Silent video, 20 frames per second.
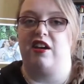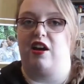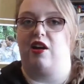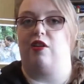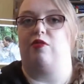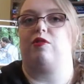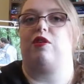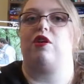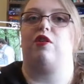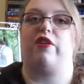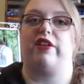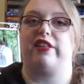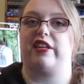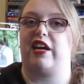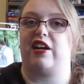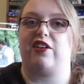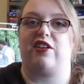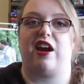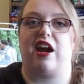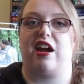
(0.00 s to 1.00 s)
a row on
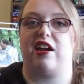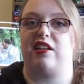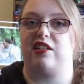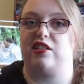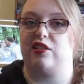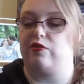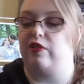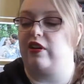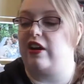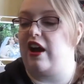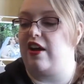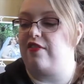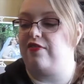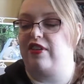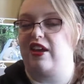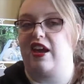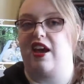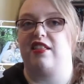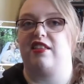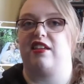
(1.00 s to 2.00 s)
that granny square
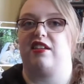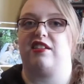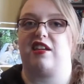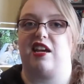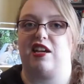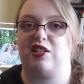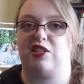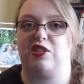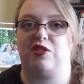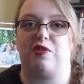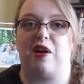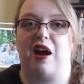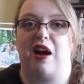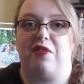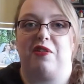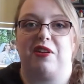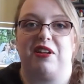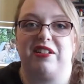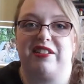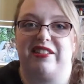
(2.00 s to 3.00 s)
afghan that takes 2
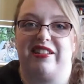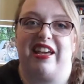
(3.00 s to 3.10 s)
hours.